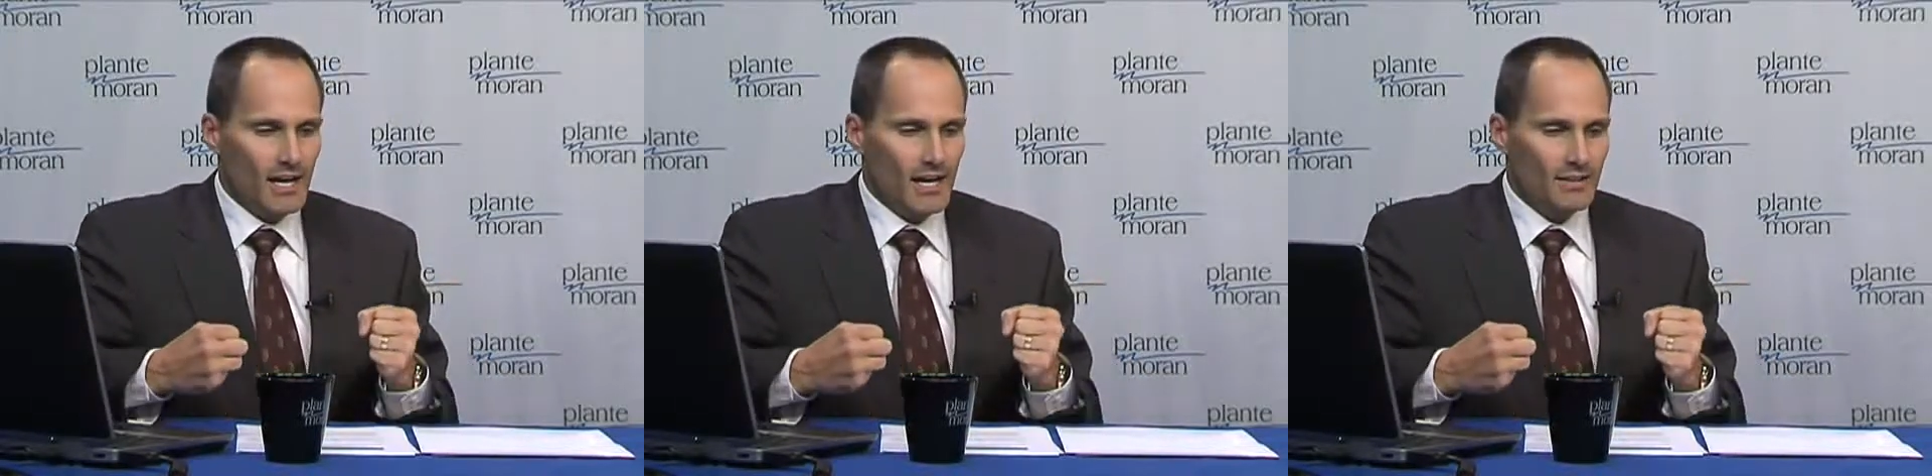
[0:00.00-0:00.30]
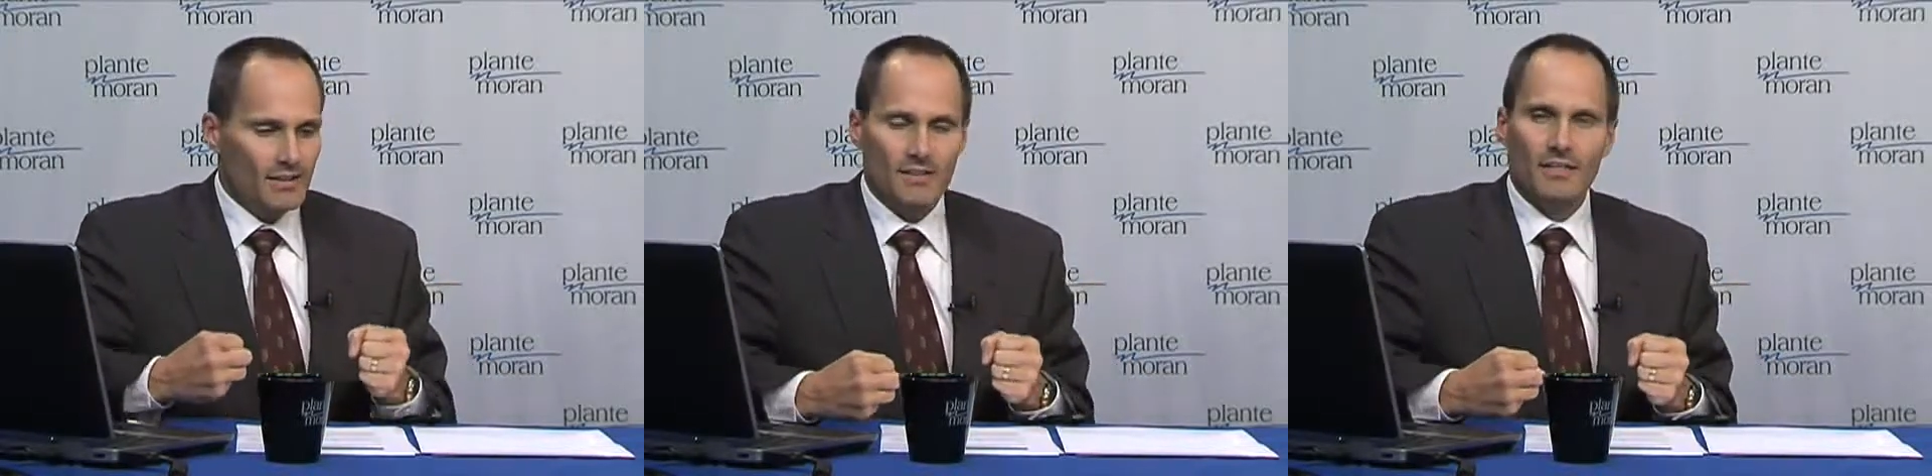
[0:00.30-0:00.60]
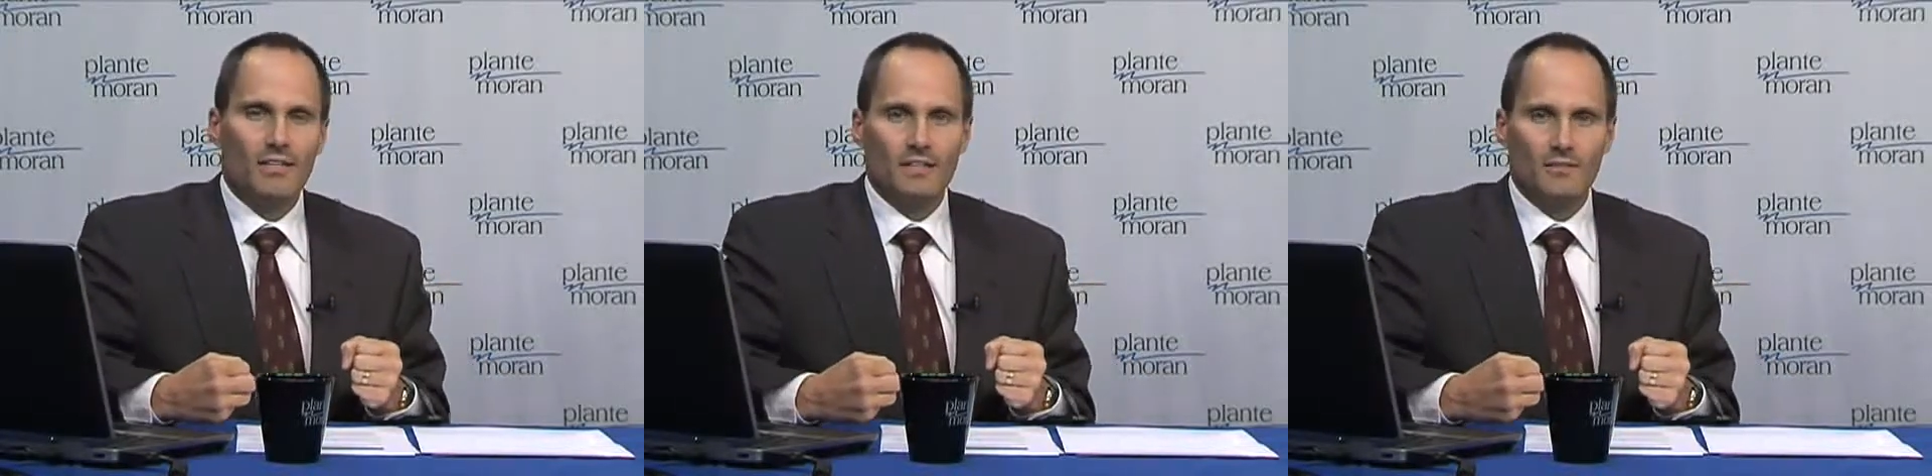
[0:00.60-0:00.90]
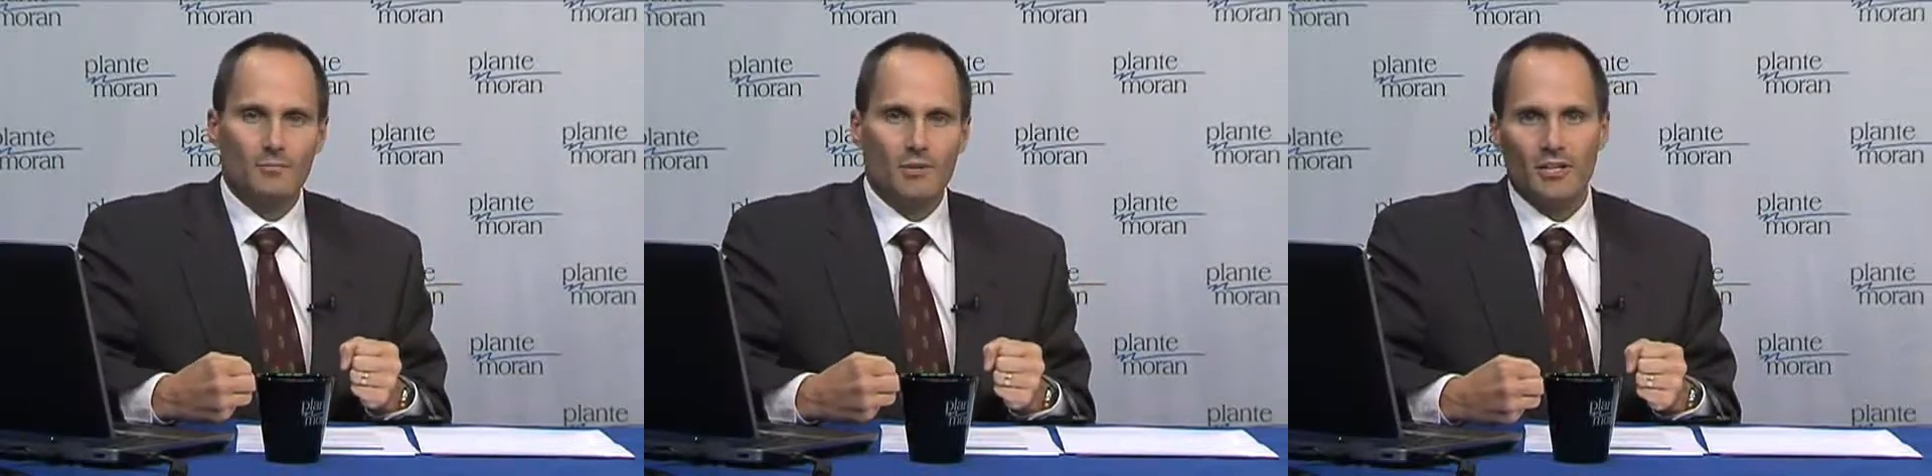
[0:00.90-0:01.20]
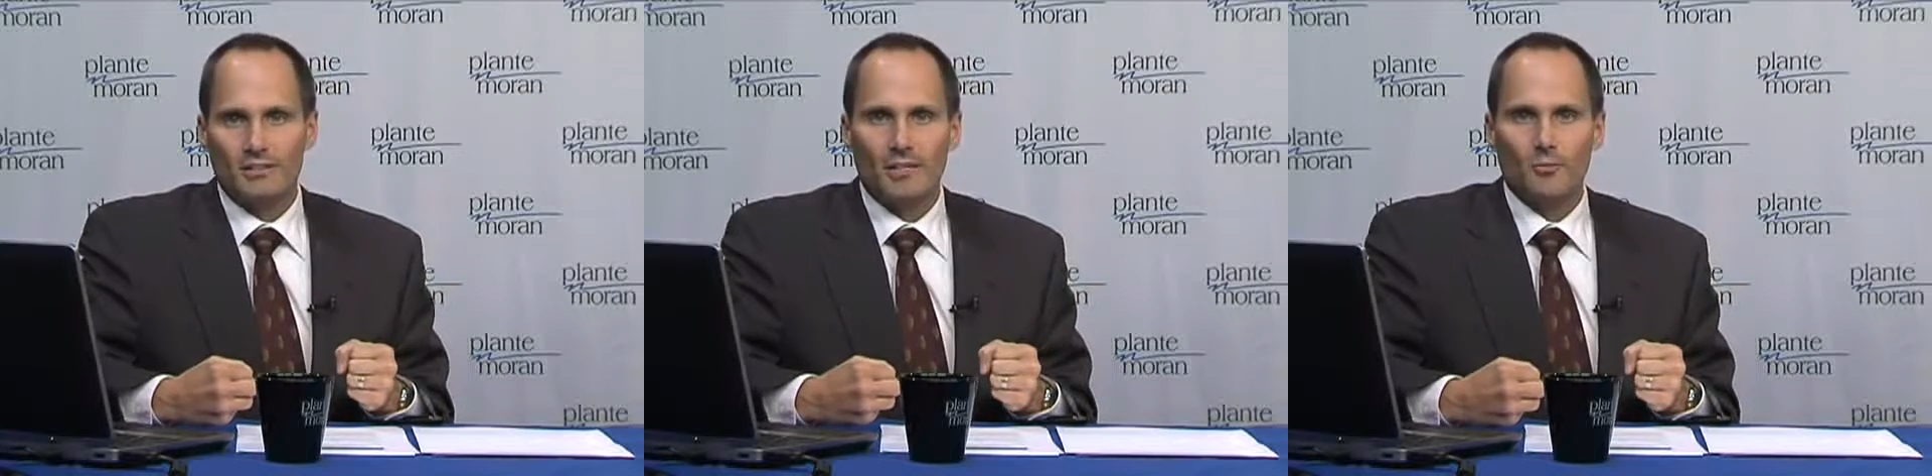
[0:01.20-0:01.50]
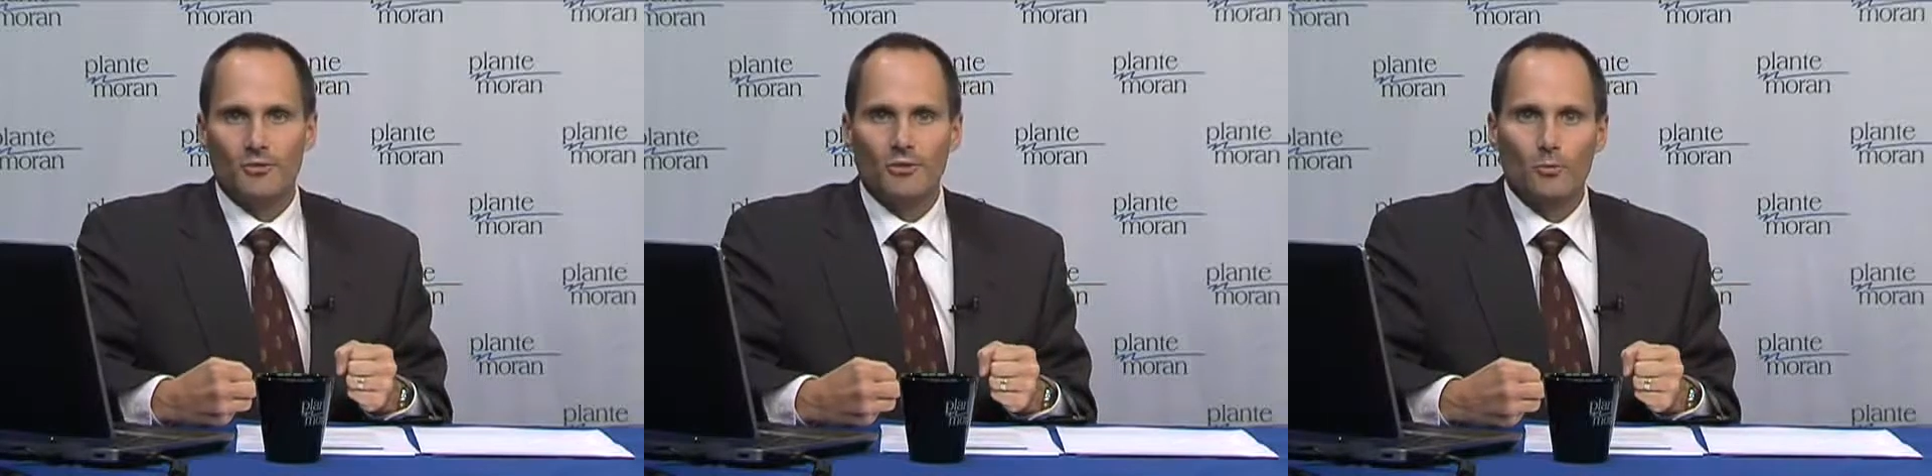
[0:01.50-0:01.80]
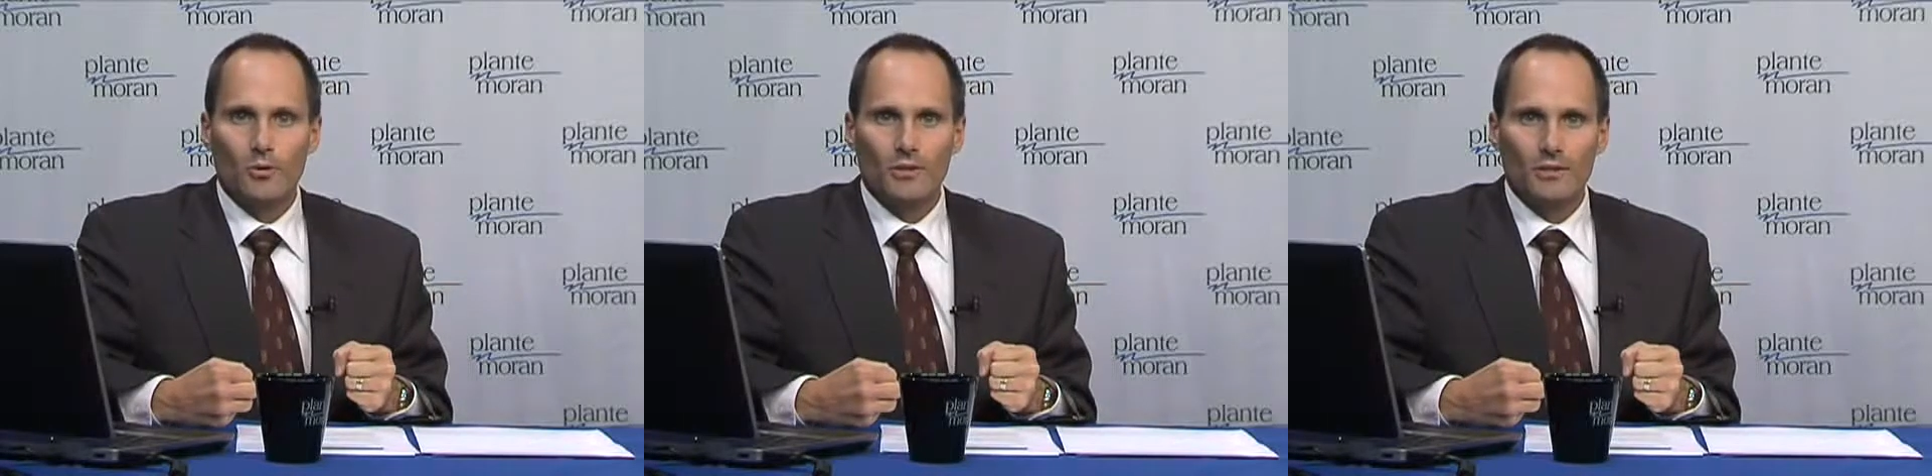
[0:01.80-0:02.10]
and then they get bogged down with their
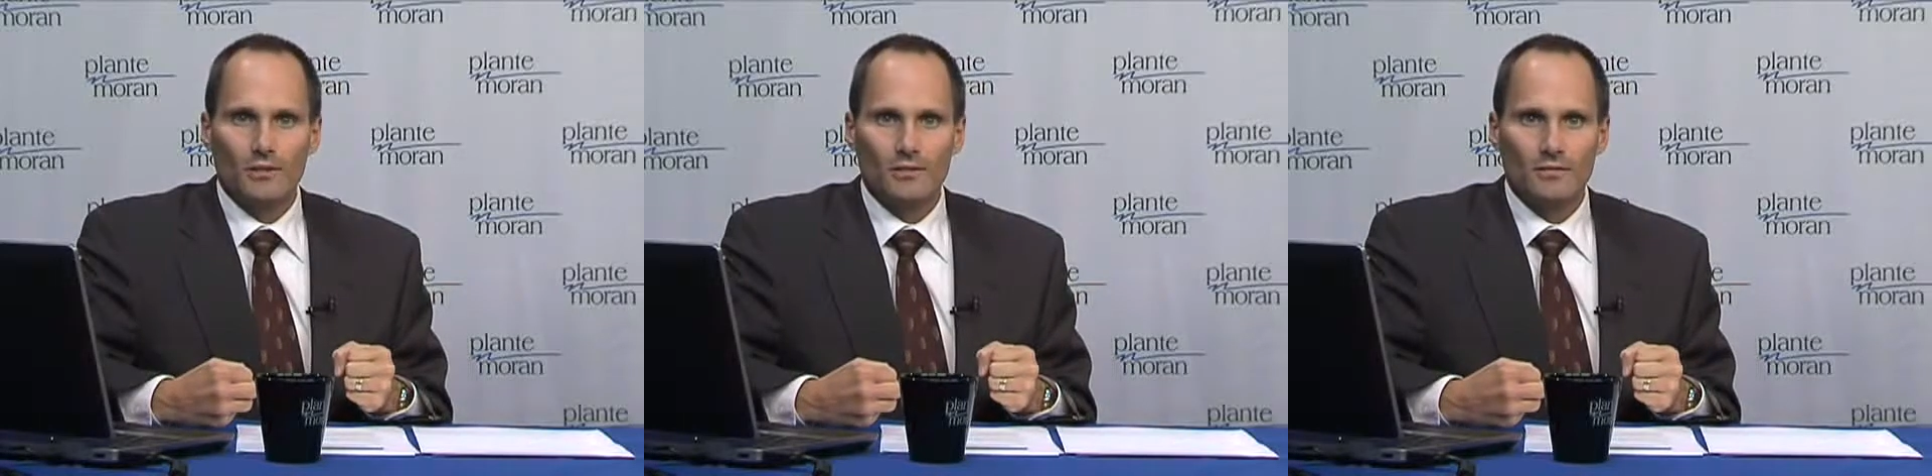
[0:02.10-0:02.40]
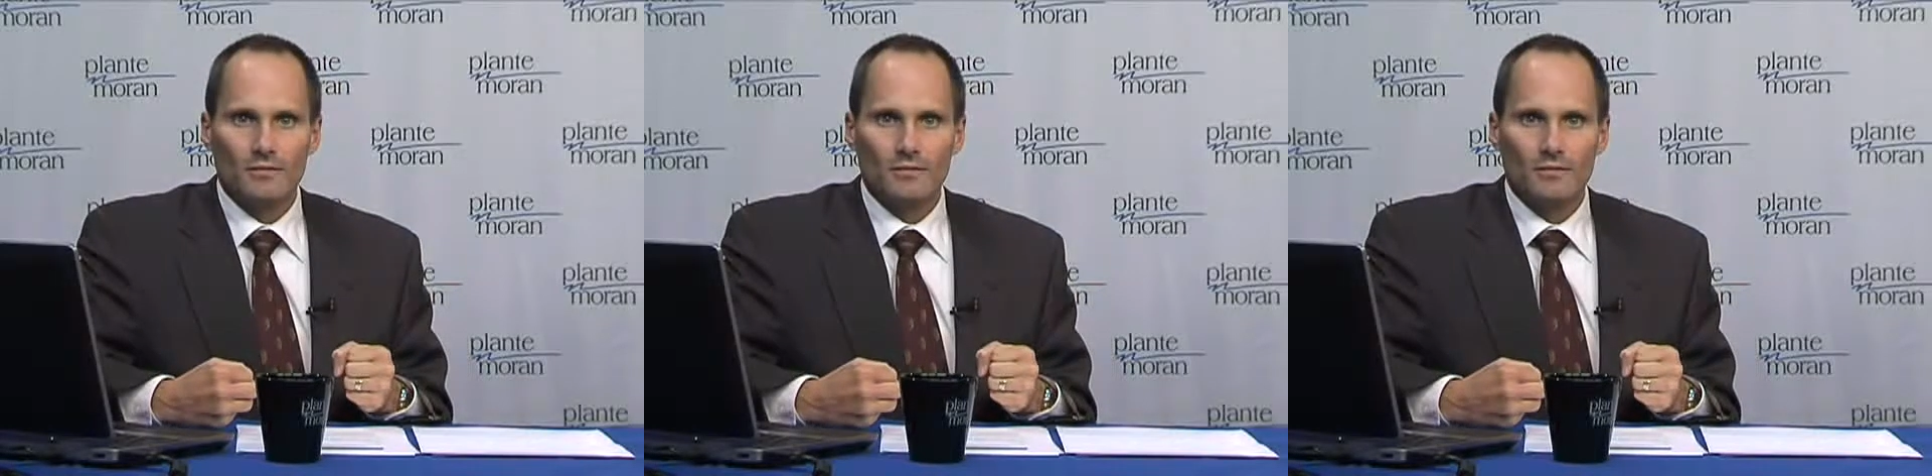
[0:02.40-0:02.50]
work and